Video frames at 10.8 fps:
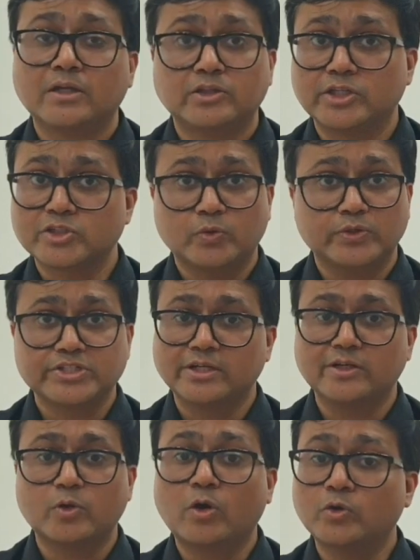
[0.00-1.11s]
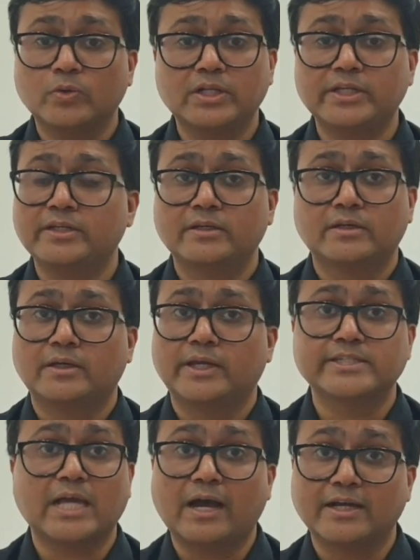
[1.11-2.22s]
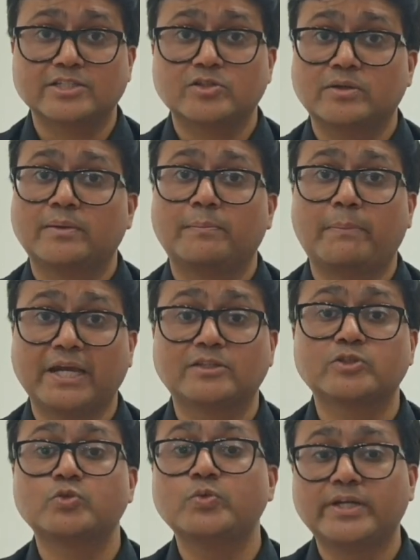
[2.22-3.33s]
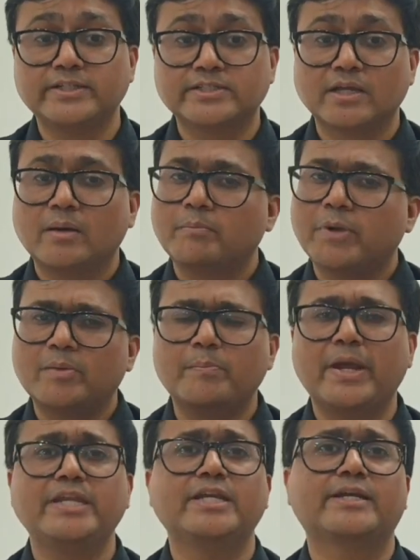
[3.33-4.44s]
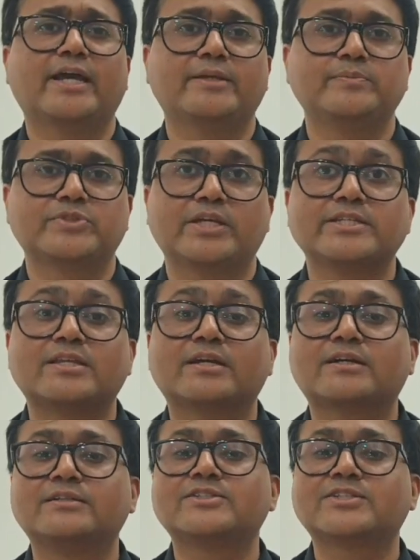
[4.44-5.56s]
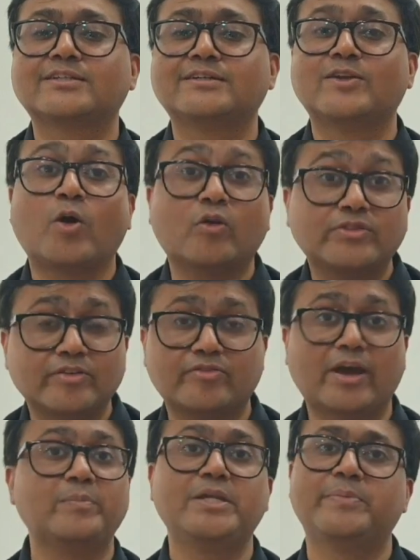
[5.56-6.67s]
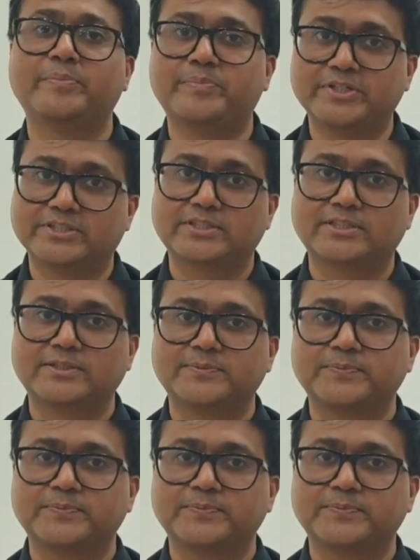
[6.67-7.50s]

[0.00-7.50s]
This question not only is asked by the students, but many a times is the concern of their family members.